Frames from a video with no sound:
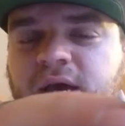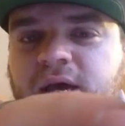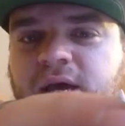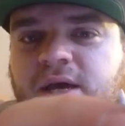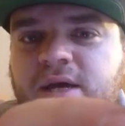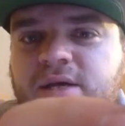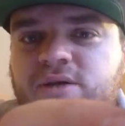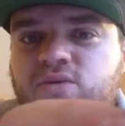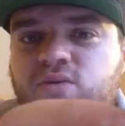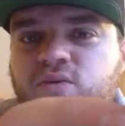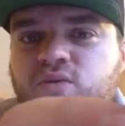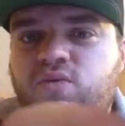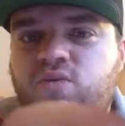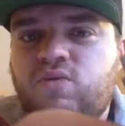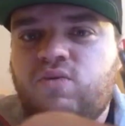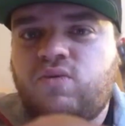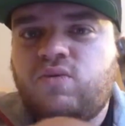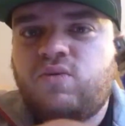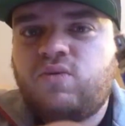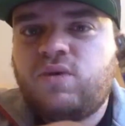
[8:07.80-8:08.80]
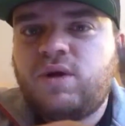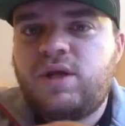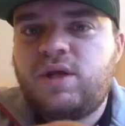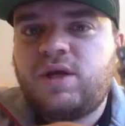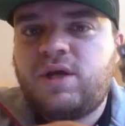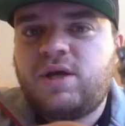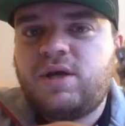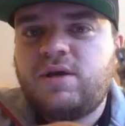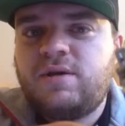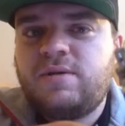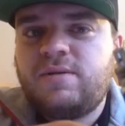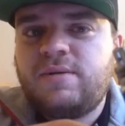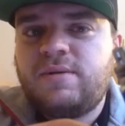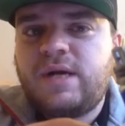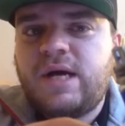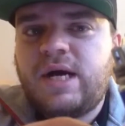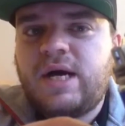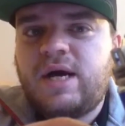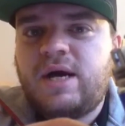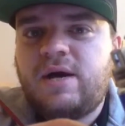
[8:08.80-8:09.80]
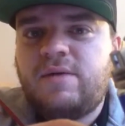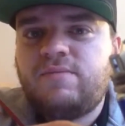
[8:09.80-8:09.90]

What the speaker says: RDA is really good.